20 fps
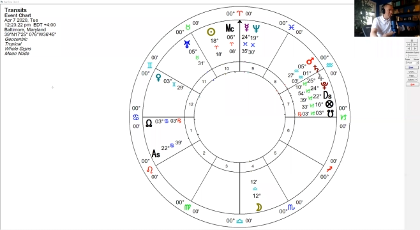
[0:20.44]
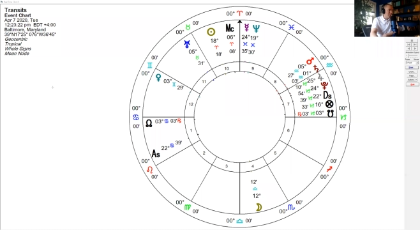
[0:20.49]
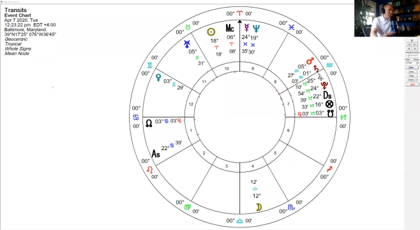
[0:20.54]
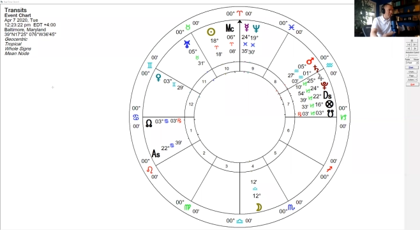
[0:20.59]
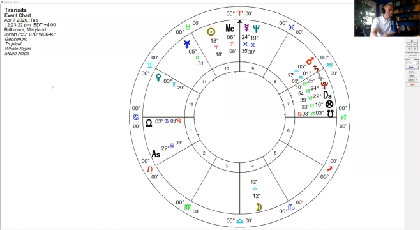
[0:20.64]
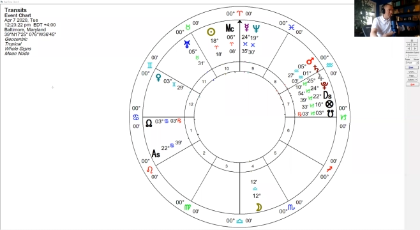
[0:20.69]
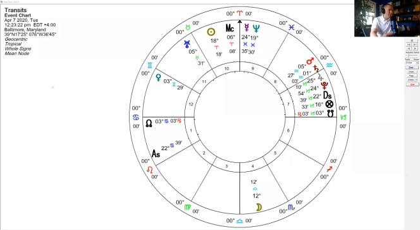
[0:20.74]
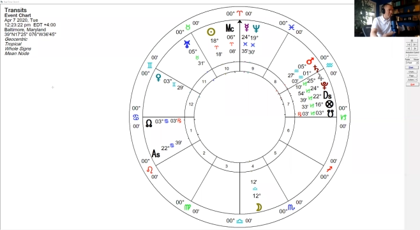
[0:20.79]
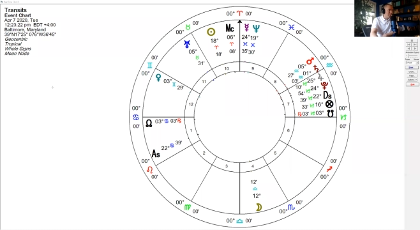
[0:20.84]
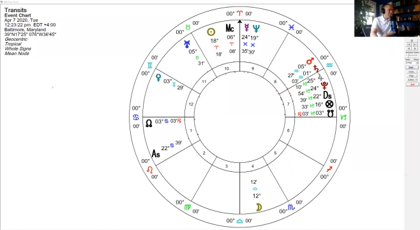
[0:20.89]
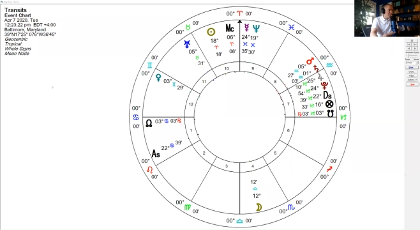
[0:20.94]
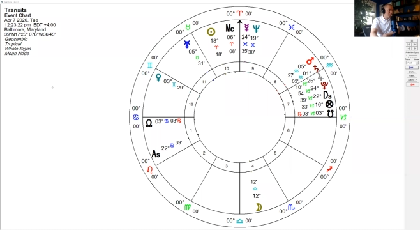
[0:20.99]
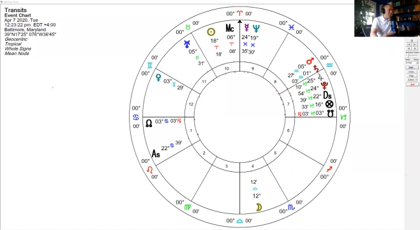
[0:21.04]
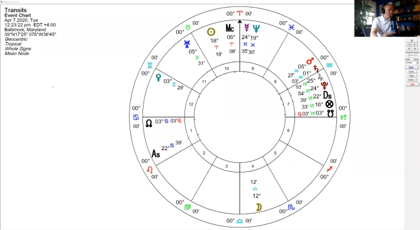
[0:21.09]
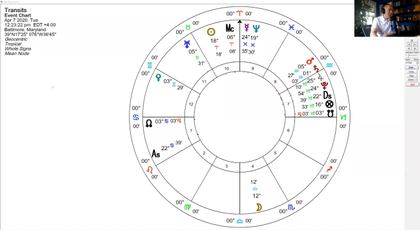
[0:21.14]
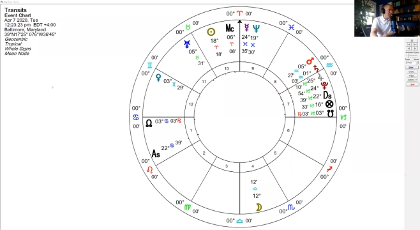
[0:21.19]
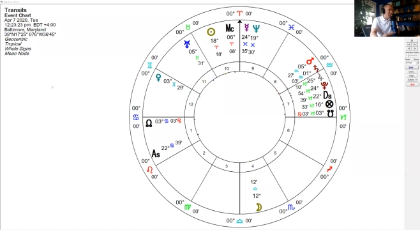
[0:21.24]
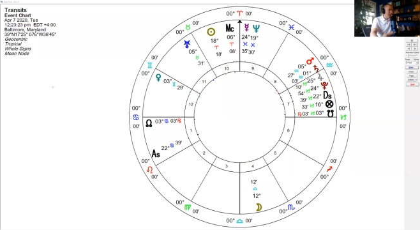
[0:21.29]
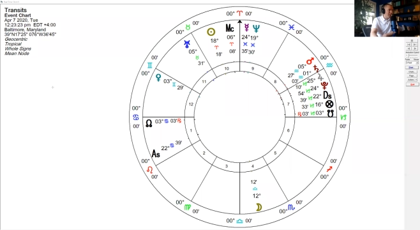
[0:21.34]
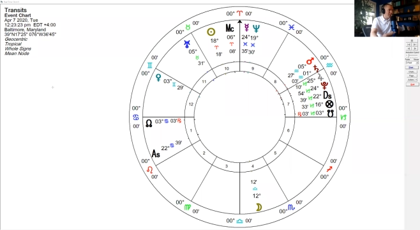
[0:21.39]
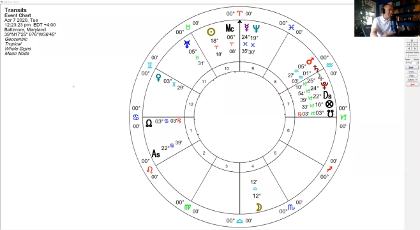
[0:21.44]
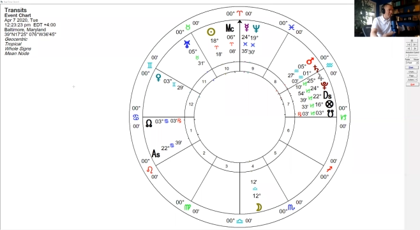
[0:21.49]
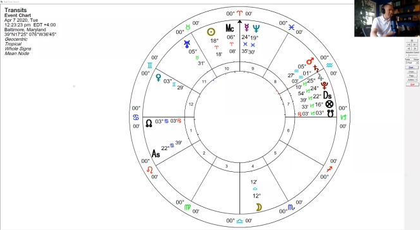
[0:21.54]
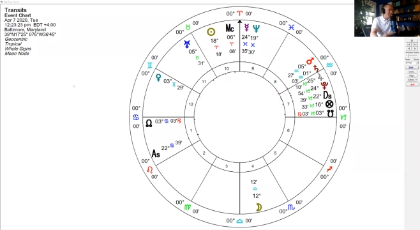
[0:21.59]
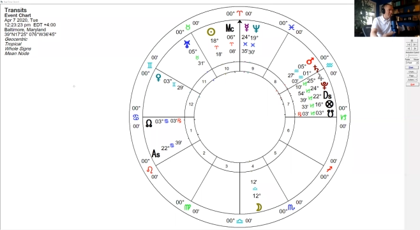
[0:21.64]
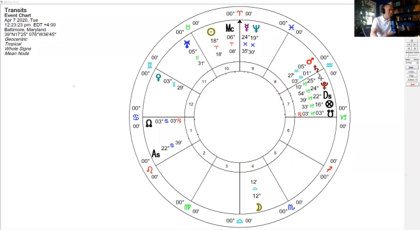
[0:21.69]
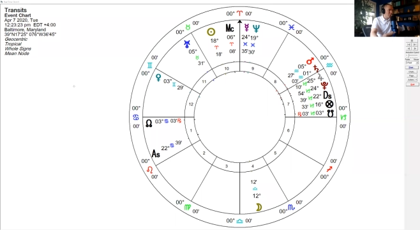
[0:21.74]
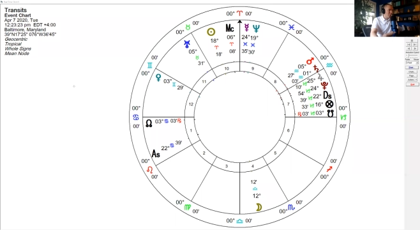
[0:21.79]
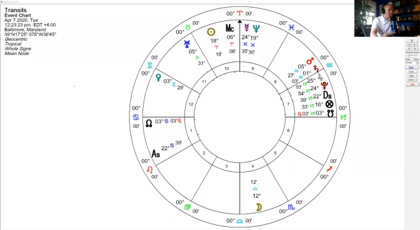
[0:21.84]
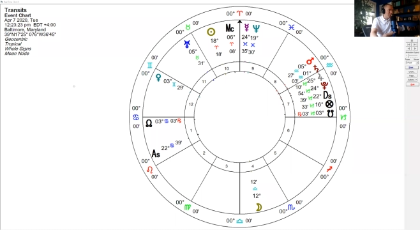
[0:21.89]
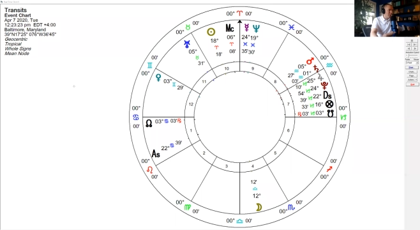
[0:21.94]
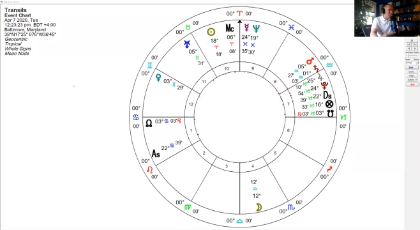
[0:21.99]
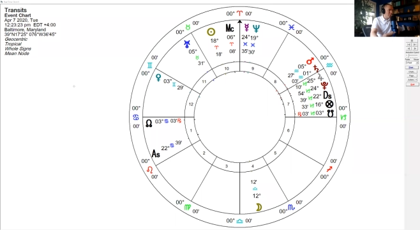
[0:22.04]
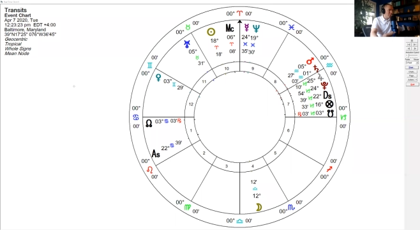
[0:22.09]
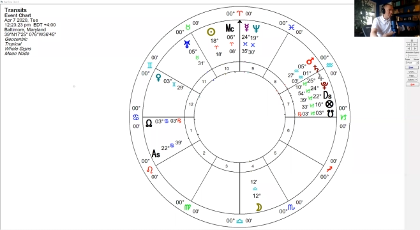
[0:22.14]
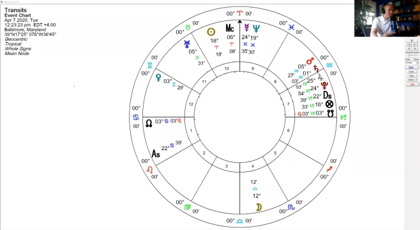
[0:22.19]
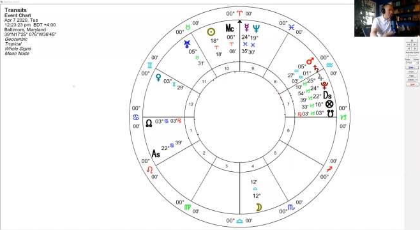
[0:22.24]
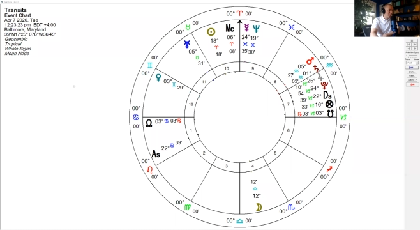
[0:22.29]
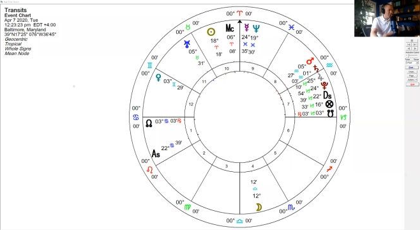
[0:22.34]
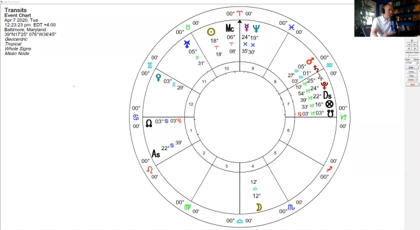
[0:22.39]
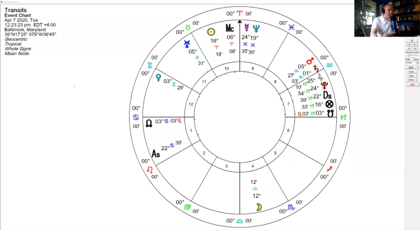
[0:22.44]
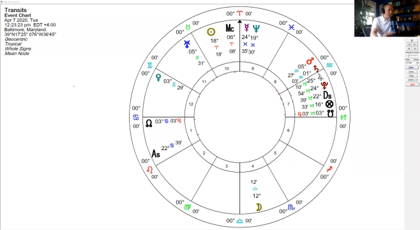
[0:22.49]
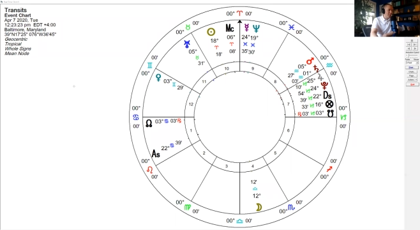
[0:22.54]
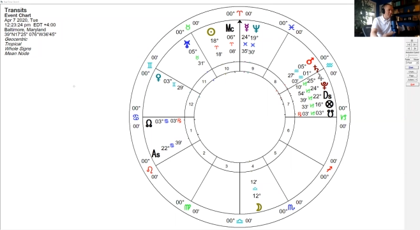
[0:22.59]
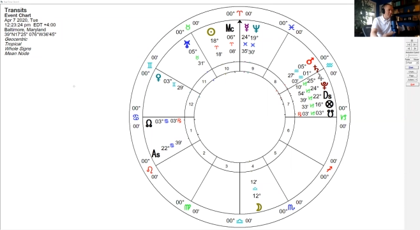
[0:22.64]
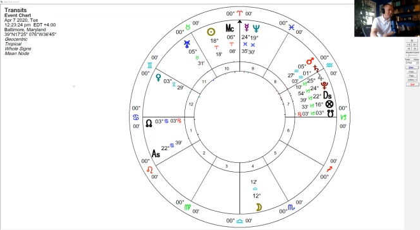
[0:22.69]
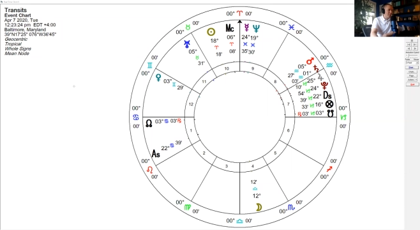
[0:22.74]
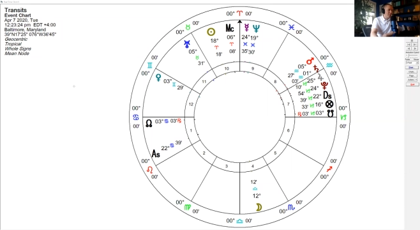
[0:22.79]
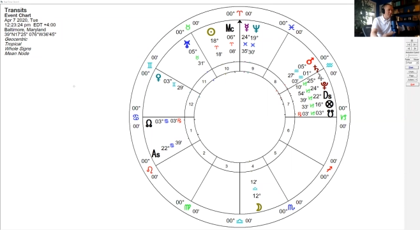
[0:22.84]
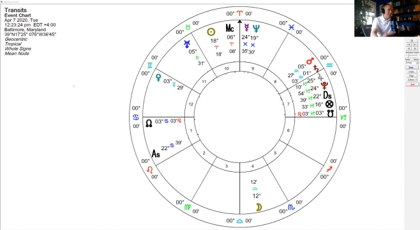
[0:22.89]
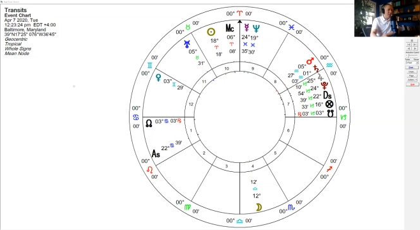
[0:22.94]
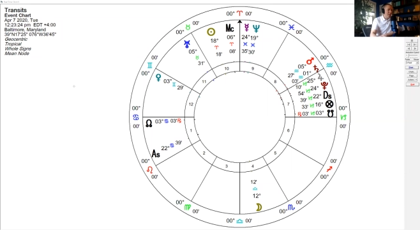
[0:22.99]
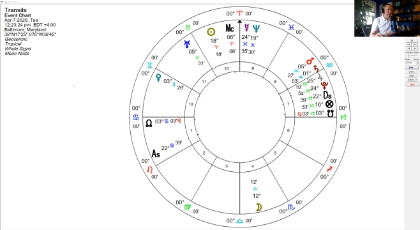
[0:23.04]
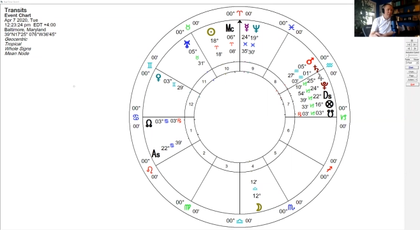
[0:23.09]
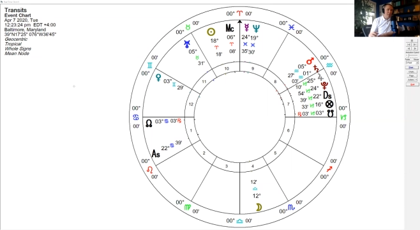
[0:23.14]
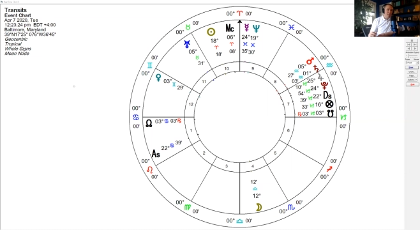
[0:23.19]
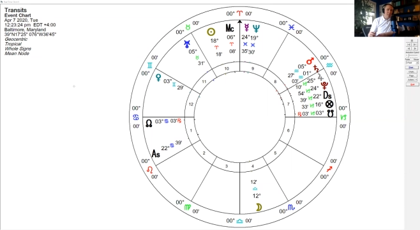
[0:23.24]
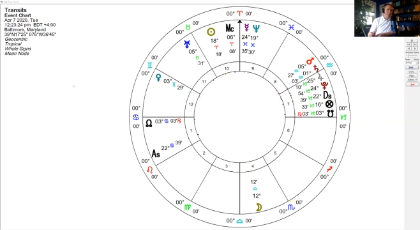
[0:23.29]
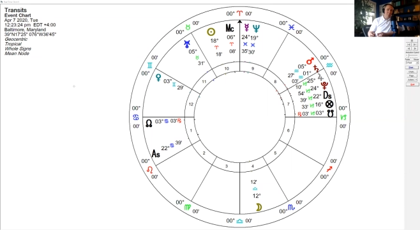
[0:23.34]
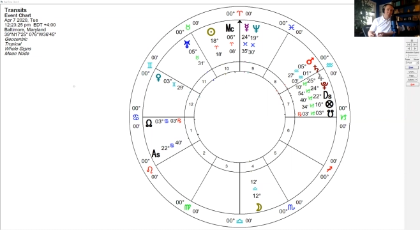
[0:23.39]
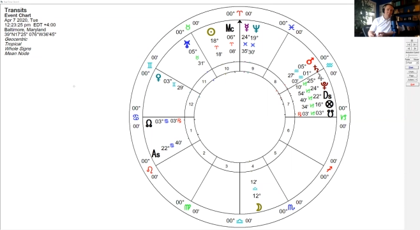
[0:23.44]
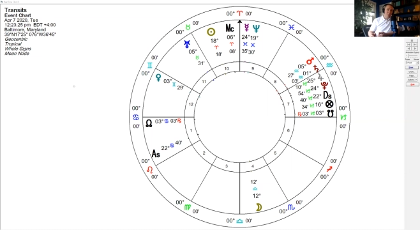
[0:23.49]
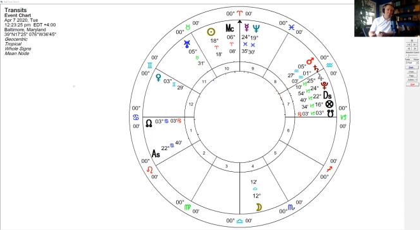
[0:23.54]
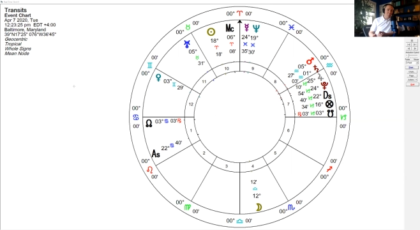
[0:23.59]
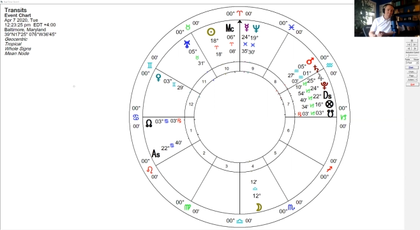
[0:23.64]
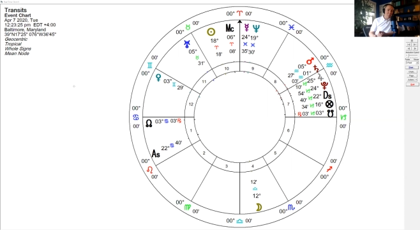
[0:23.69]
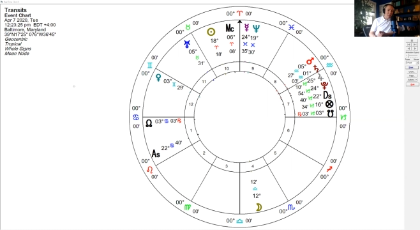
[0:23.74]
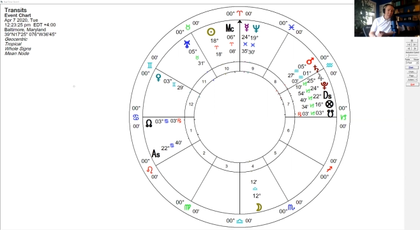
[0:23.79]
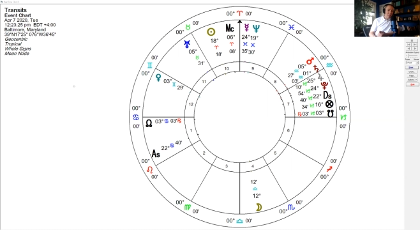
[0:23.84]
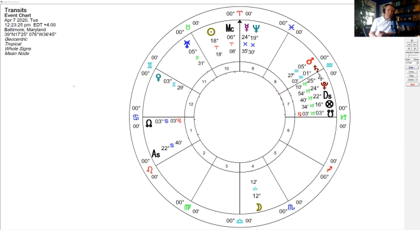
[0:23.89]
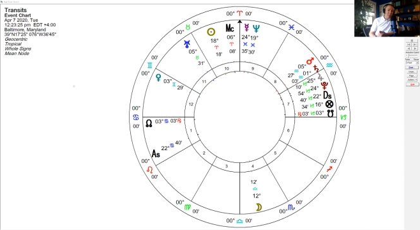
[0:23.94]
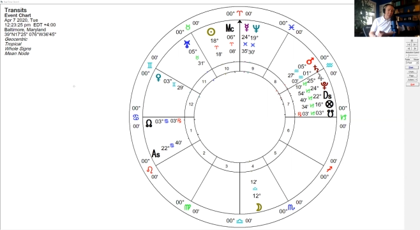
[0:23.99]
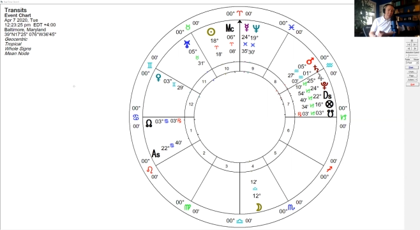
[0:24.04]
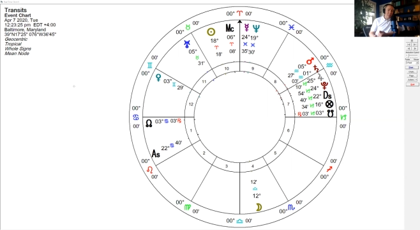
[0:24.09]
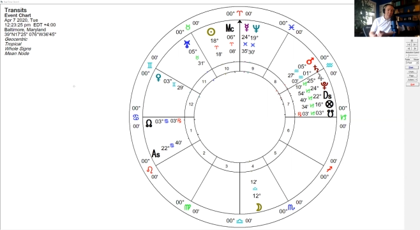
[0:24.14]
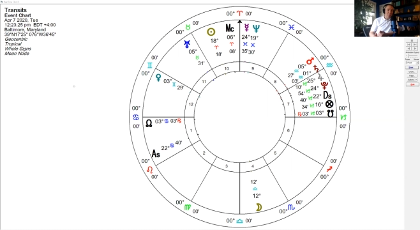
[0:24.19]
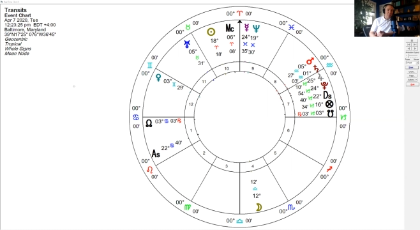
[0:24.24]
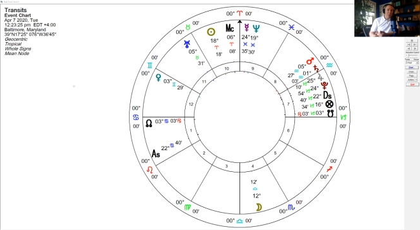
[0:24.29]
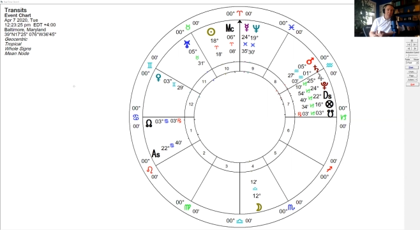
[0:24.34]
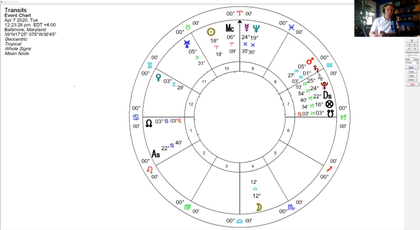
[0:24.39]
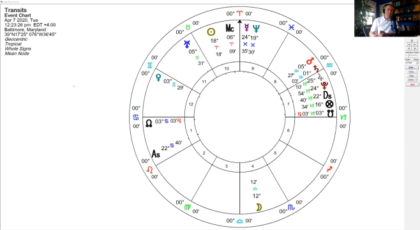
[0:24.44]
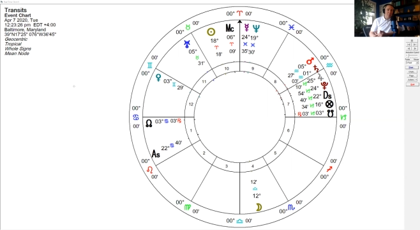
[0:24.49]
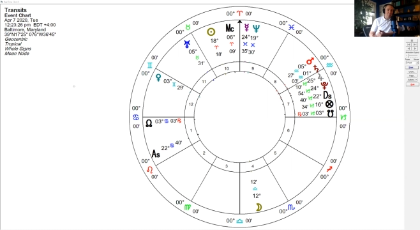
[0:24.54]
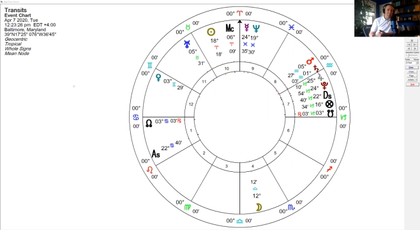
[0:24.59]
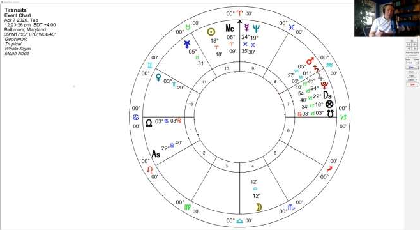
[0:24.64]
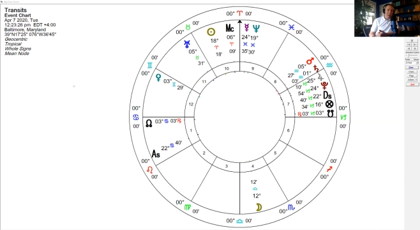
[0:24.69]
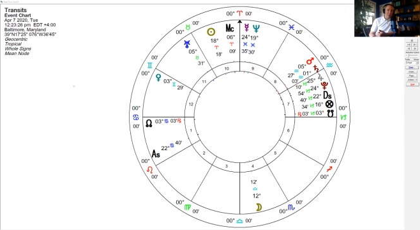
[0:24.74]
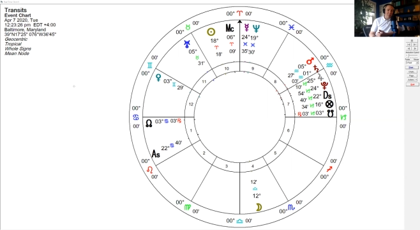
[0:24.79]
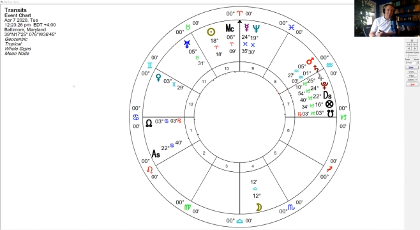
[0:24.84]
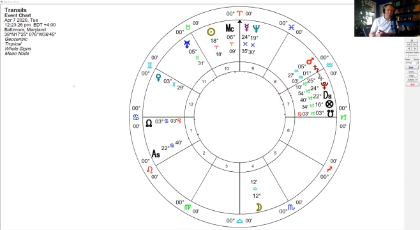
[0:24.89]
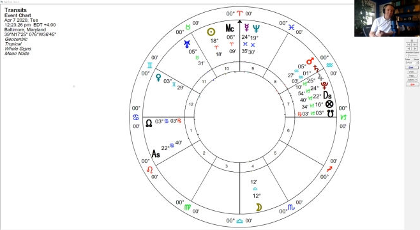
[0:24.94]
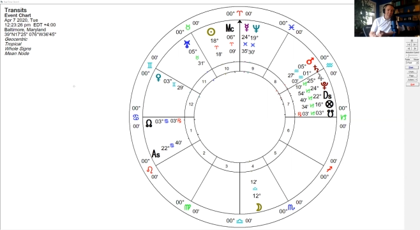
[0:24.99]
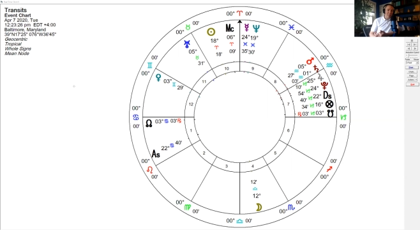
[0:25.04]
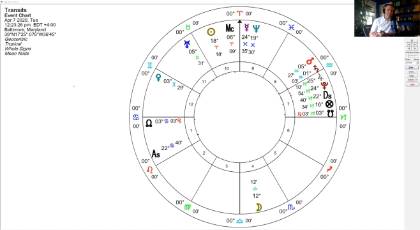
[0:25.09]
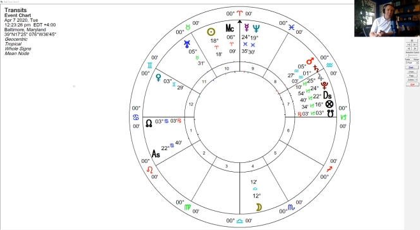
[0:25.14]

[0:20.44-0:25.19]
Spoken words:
Nobody's mouth can be seen.